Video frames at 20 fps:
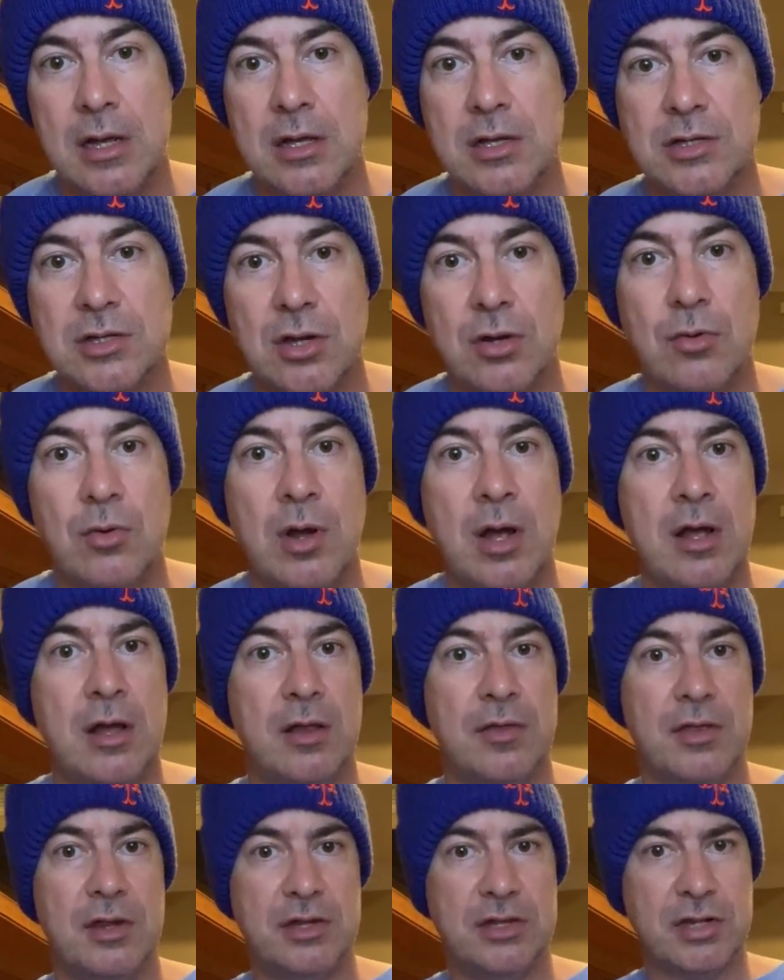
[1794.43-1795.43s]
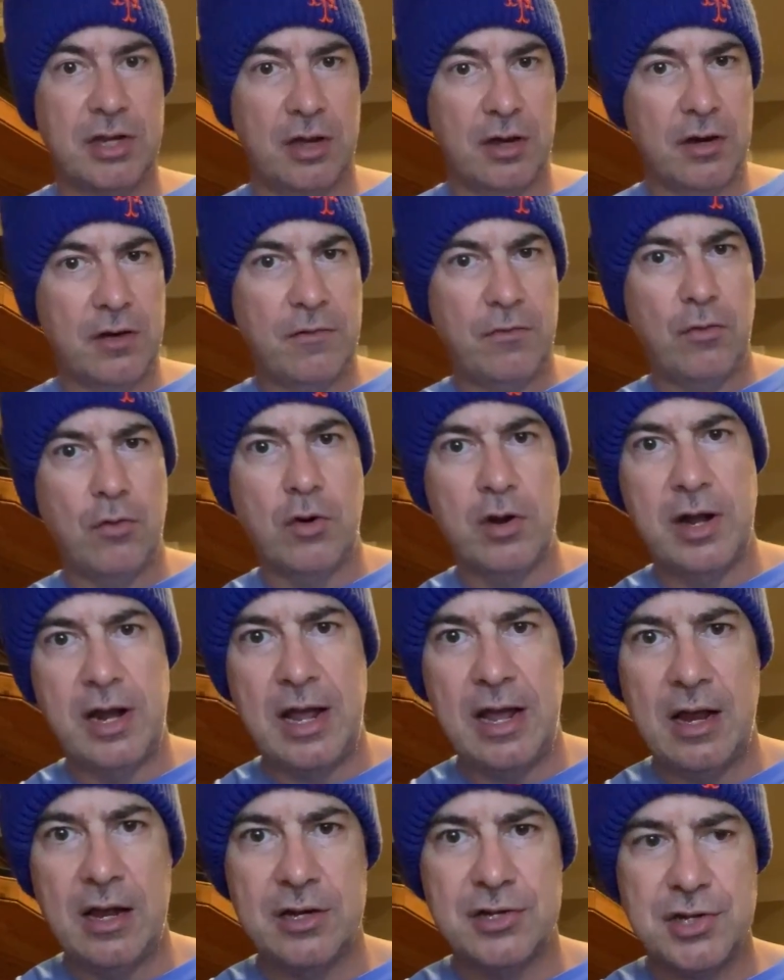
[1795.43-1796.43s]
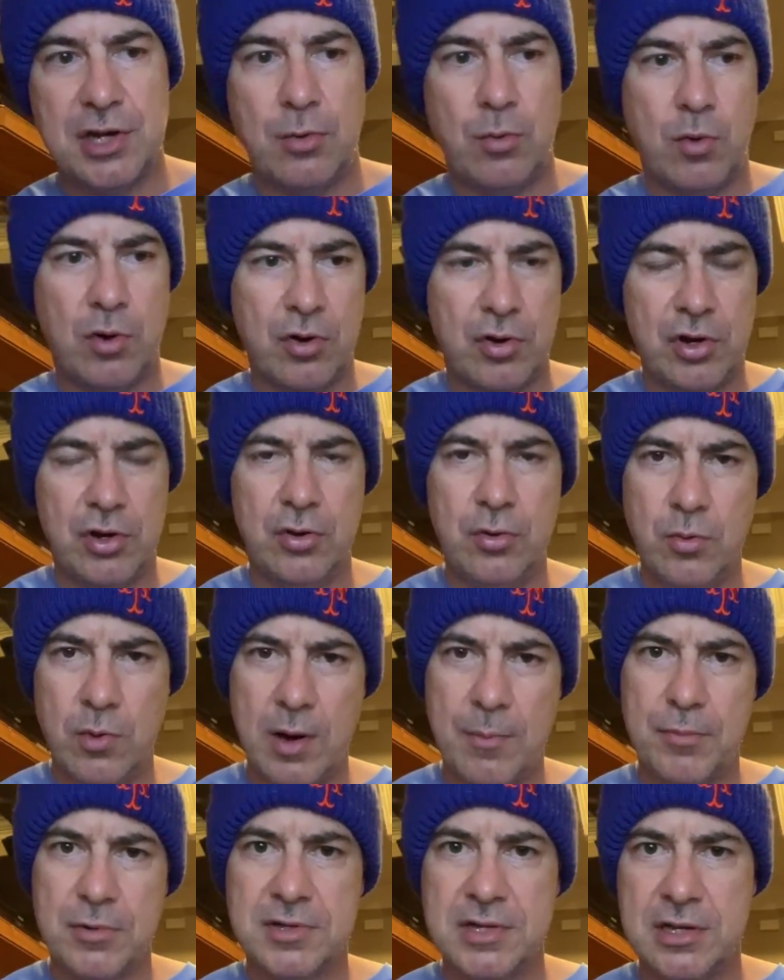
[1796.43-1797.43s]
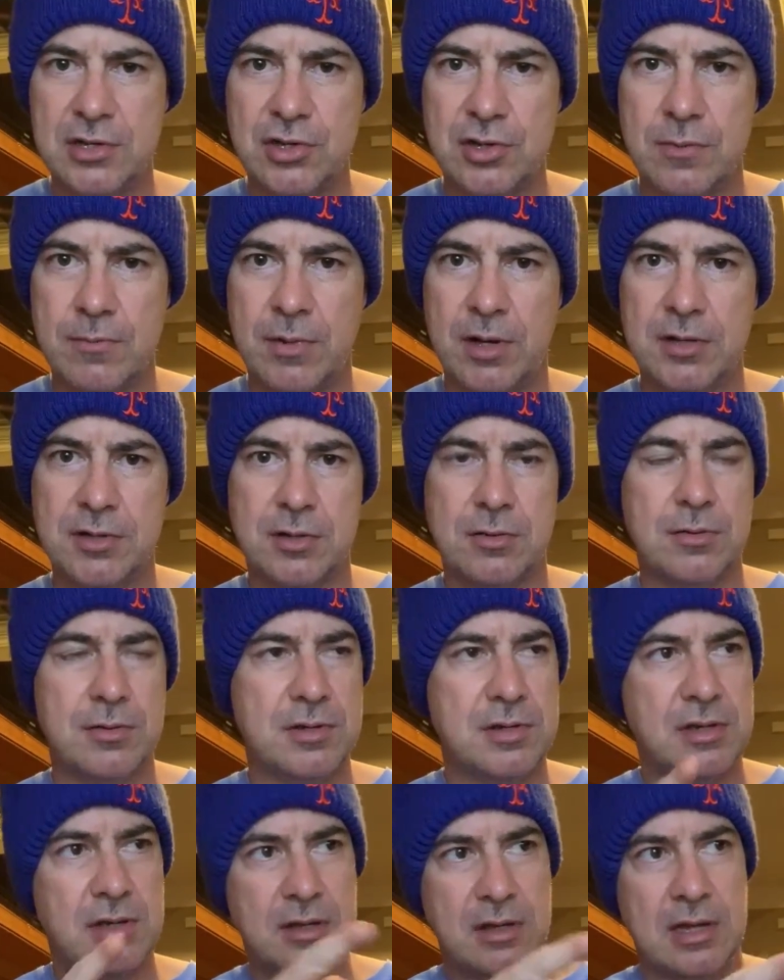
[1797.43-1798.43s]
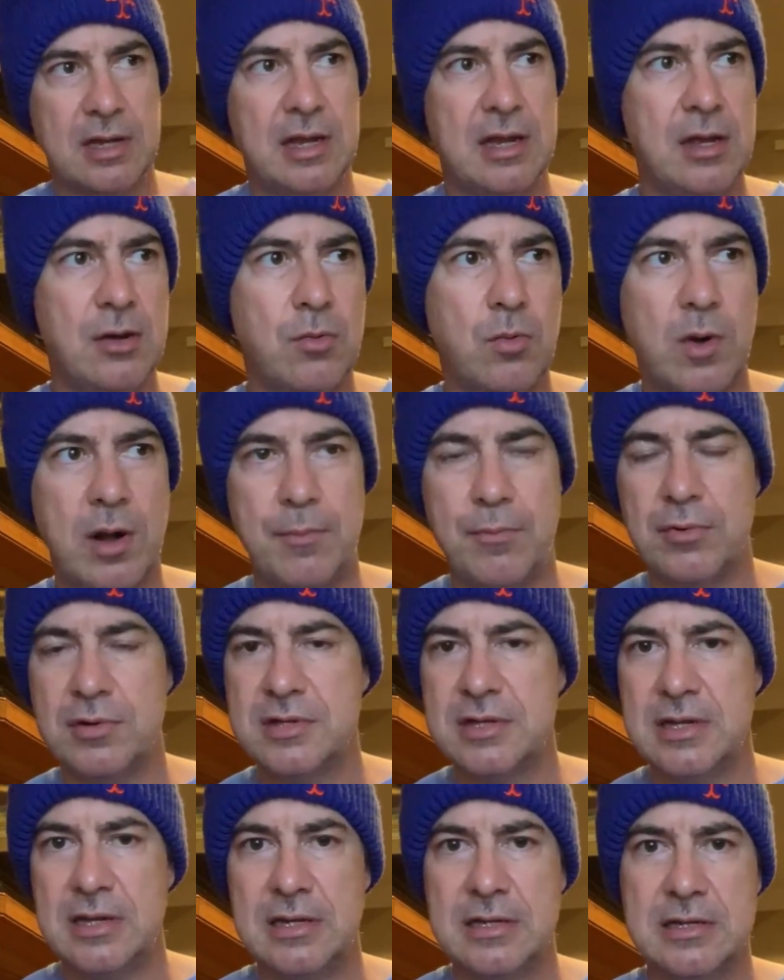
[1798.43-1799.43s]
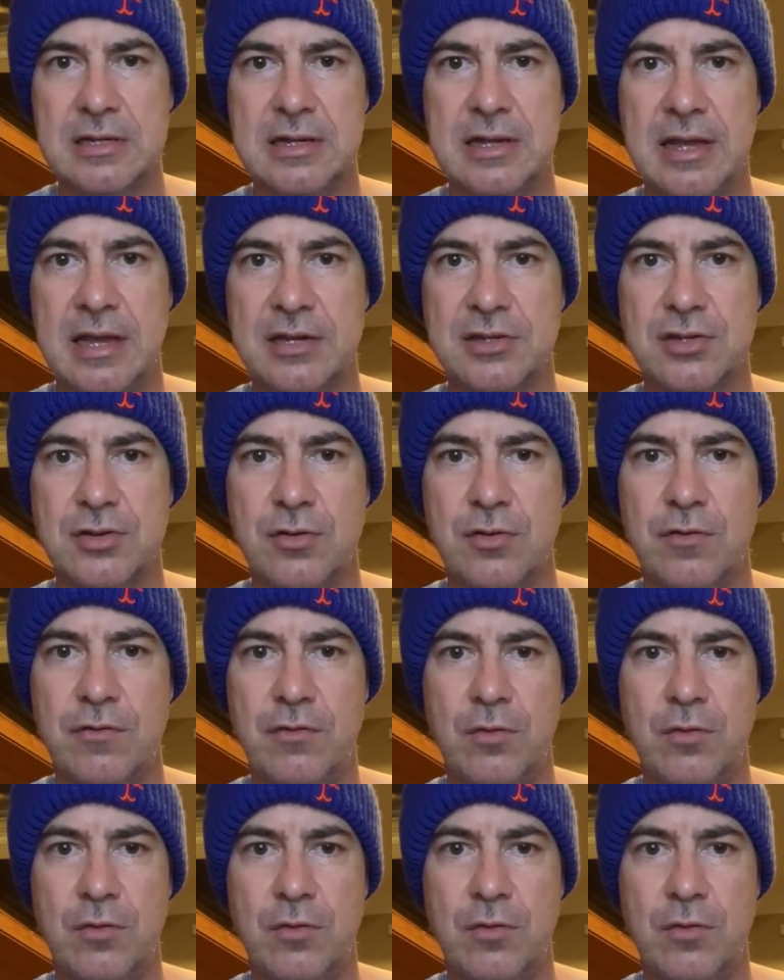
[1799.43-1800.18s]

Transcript: So the tug of war analogy where you represent your muscles, the kid represents the external